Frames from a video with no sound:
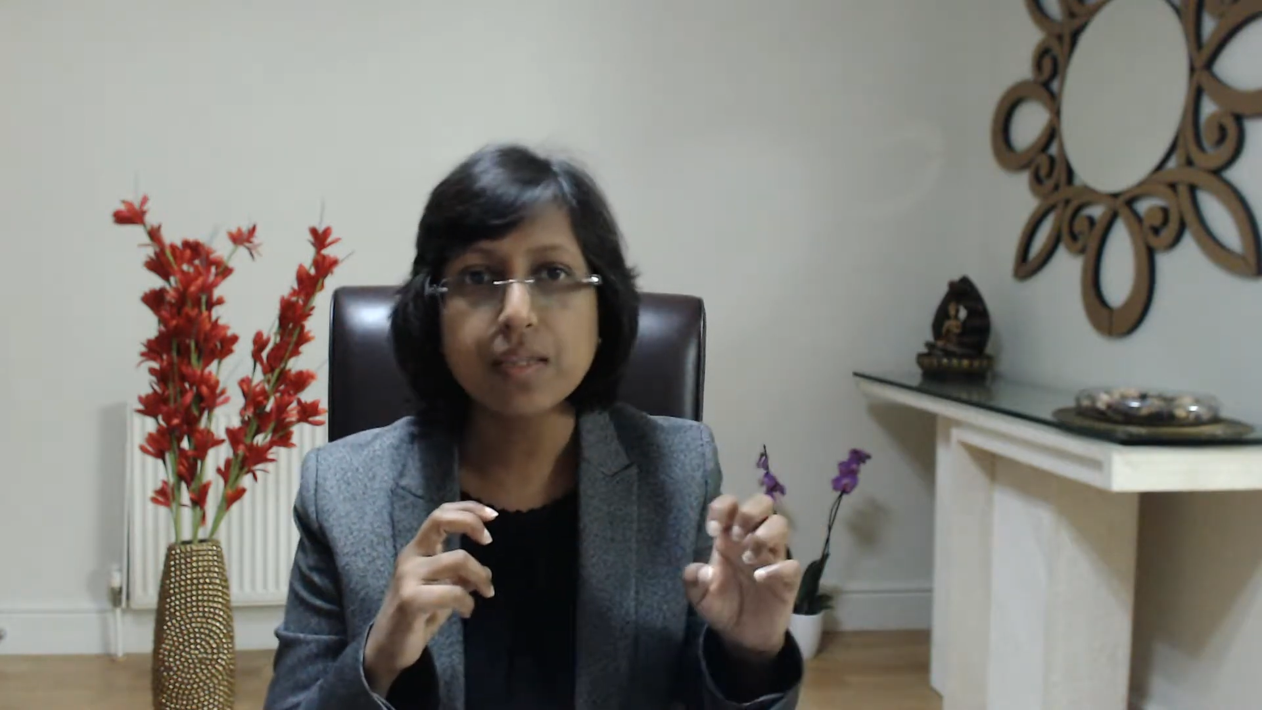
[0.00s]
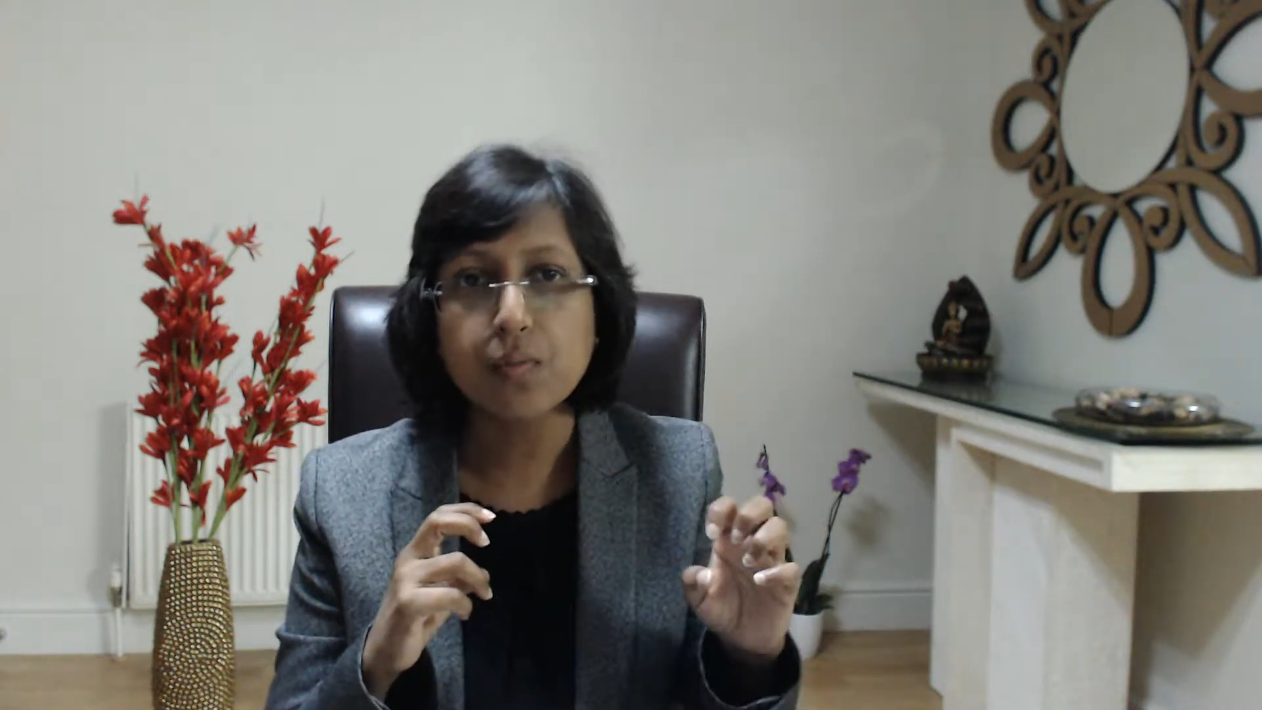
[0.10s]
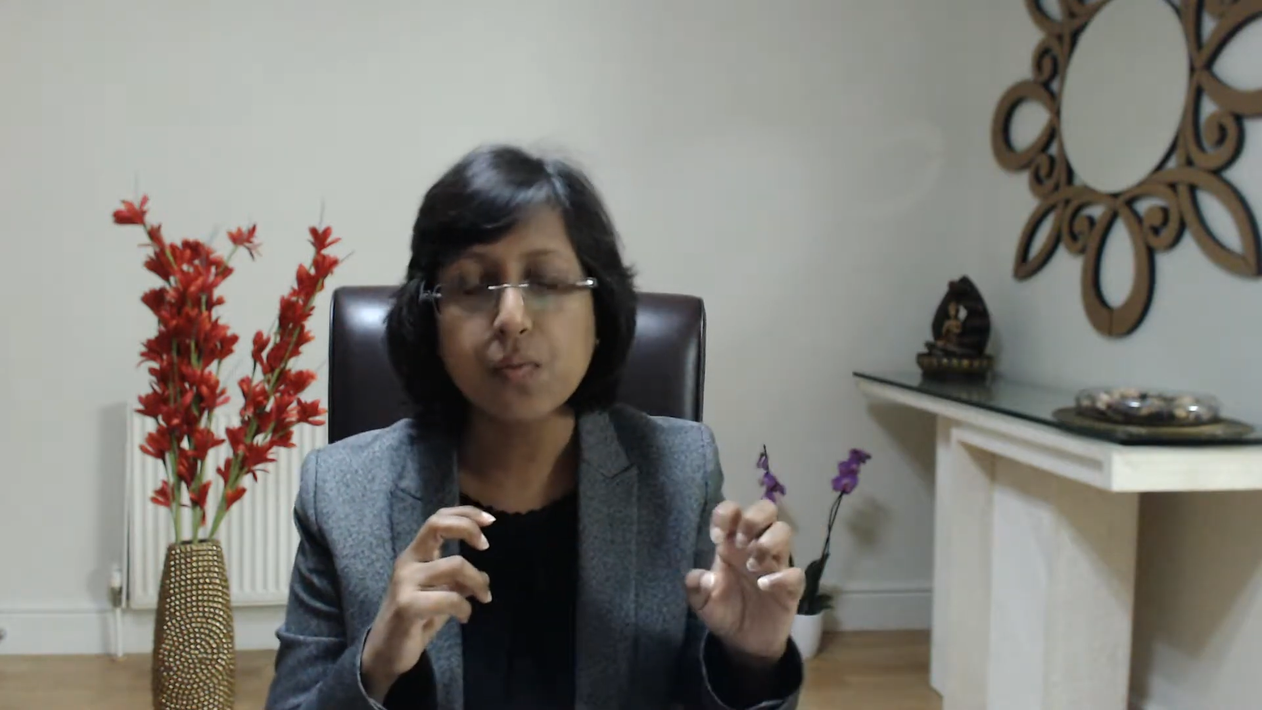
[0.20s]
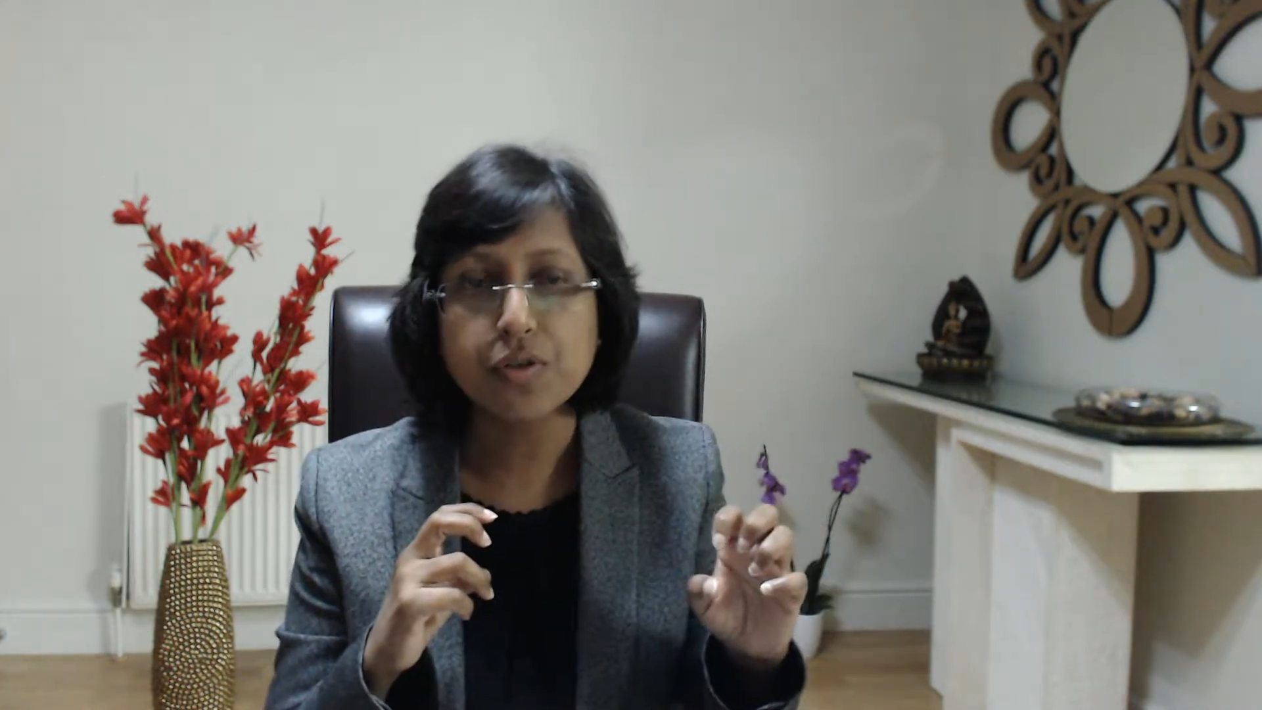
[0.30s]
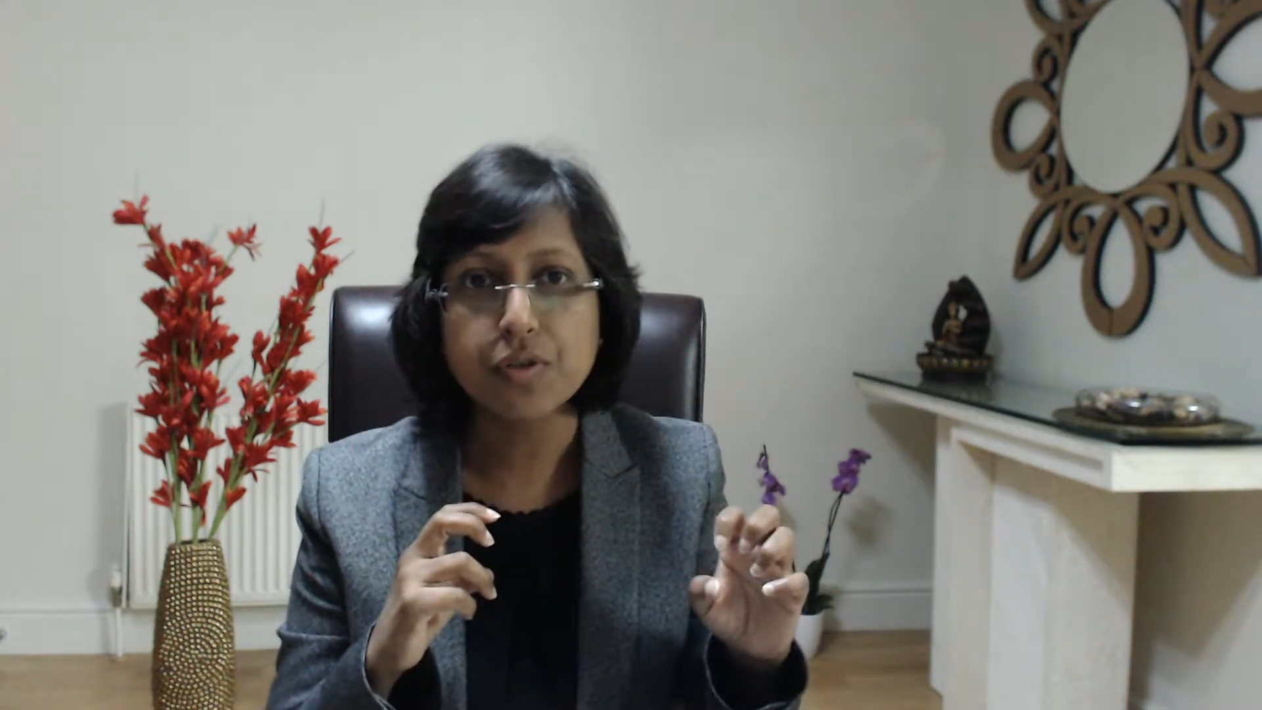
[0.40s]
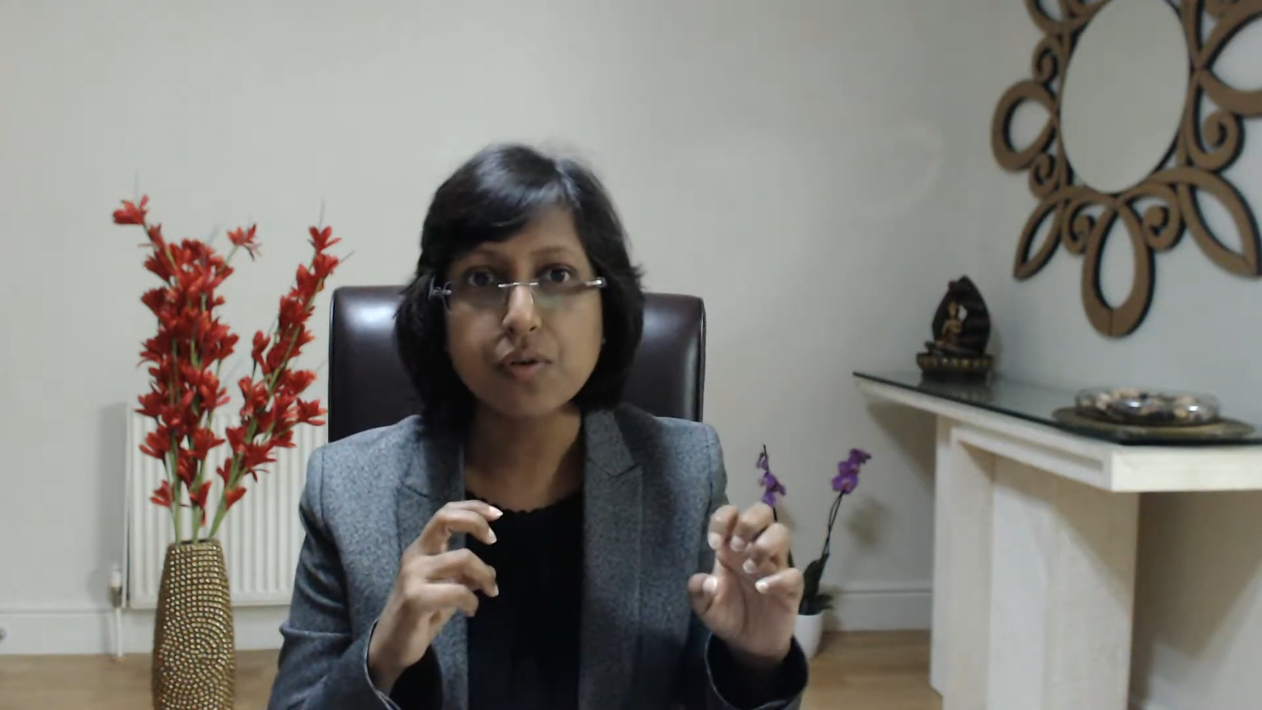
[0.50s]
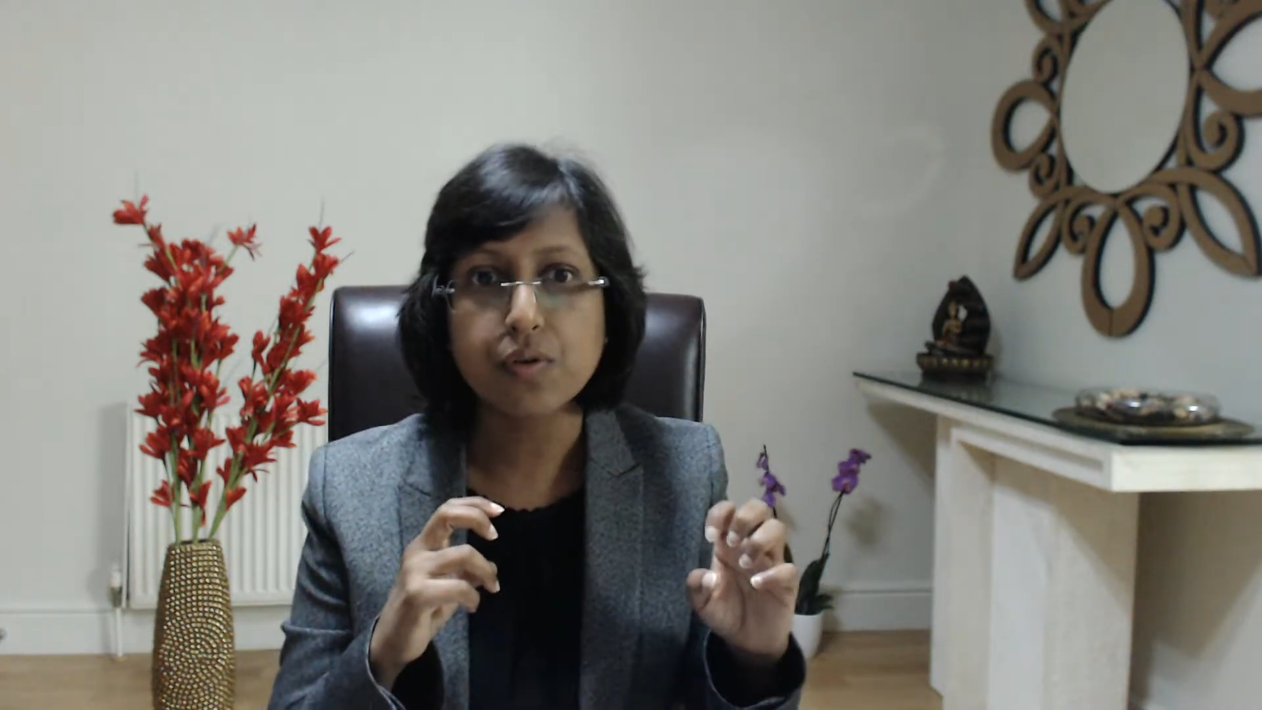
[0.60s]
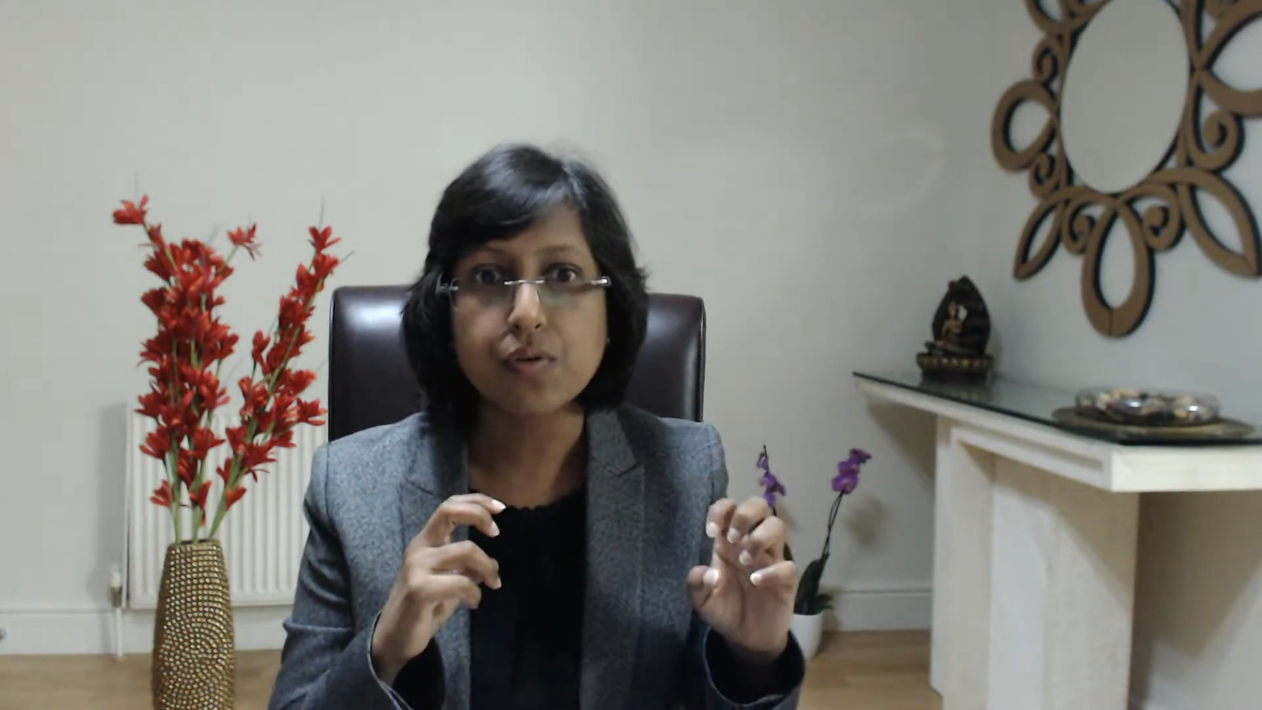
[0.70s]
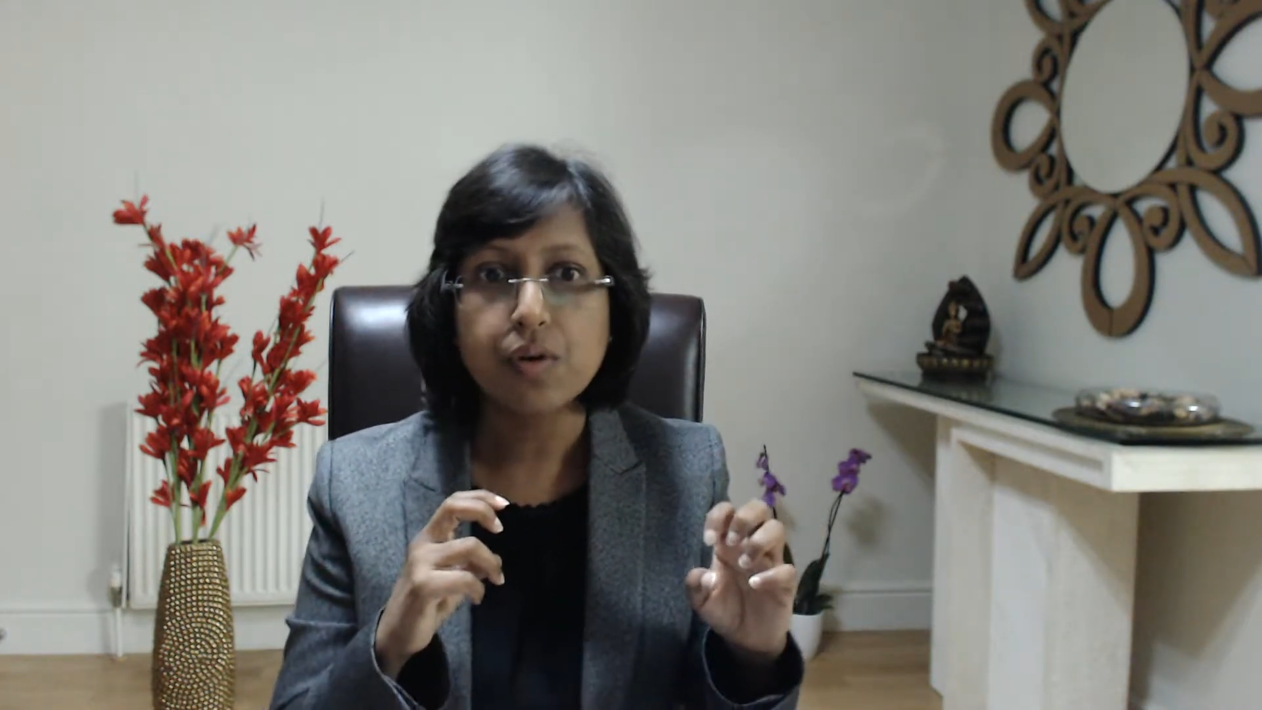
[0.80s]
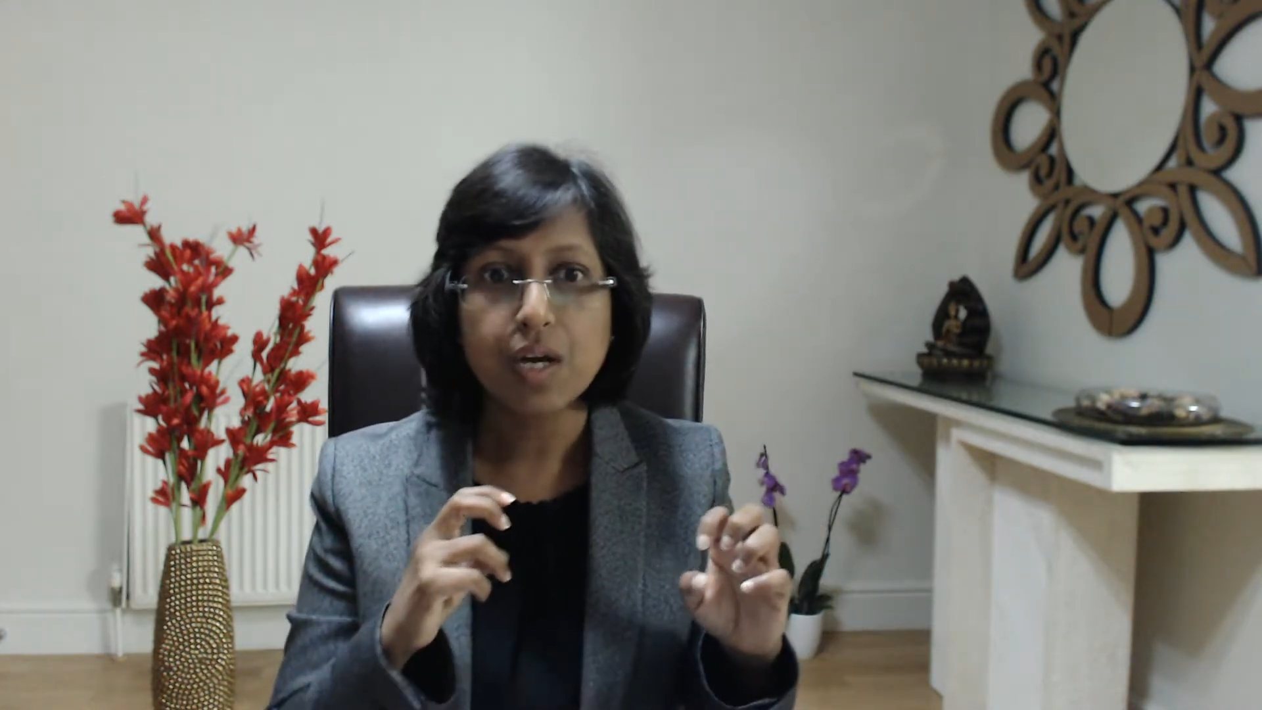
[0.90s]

want to go,